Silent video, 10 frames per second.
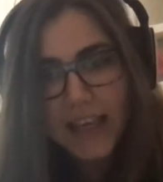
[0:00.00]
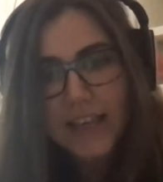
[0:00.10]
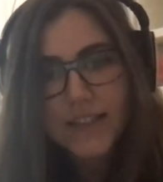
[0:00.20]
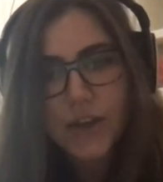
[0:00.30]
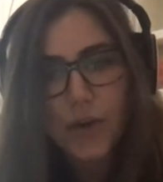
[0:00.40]

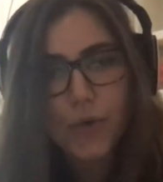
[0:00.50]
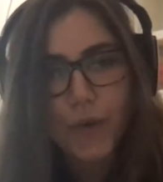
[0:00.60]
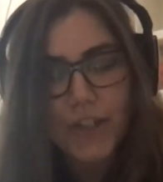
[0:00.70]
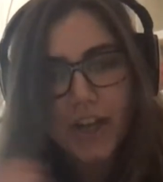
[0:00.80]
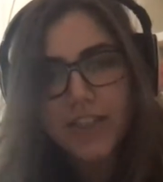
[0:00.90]
So
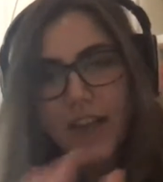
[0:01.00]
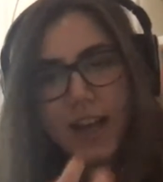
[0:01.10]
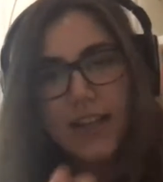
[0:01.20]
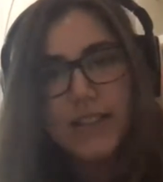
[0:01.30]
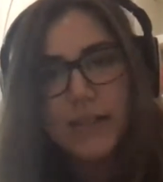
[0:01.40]
reach out to
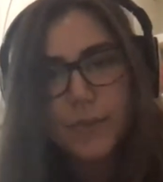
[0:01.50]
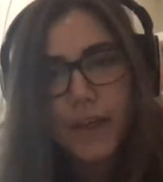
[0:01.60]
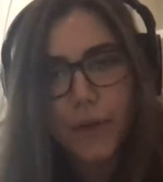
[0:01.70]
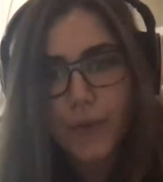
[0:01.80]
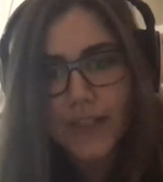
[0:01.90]
us and we
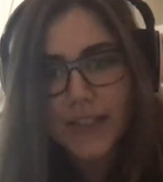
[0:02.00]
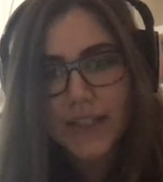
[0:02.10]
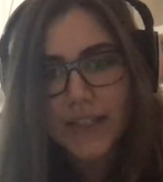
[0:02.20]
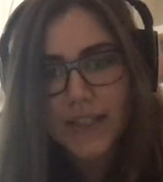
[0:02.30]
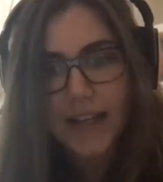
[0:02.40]
can pull you
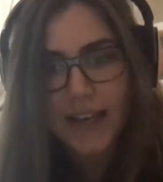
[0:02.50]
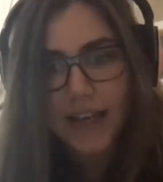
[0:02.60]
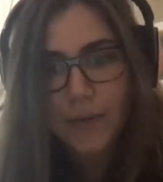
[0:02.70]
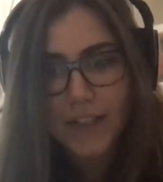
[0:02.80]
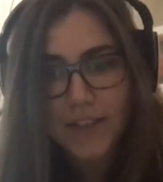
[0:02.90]
into the
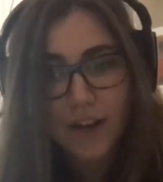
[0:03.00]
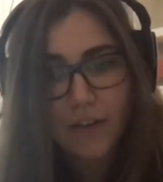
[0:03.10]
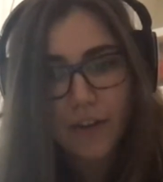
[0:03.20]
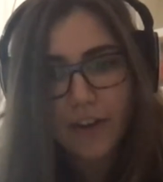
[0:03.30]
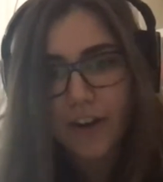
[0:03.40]
Slack and we can
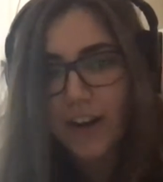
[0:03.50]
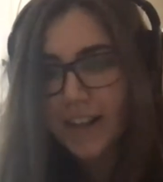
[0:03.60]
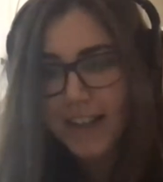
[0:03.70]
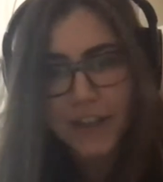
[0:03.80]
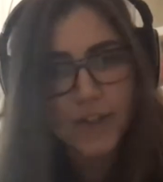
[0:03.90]
talk further.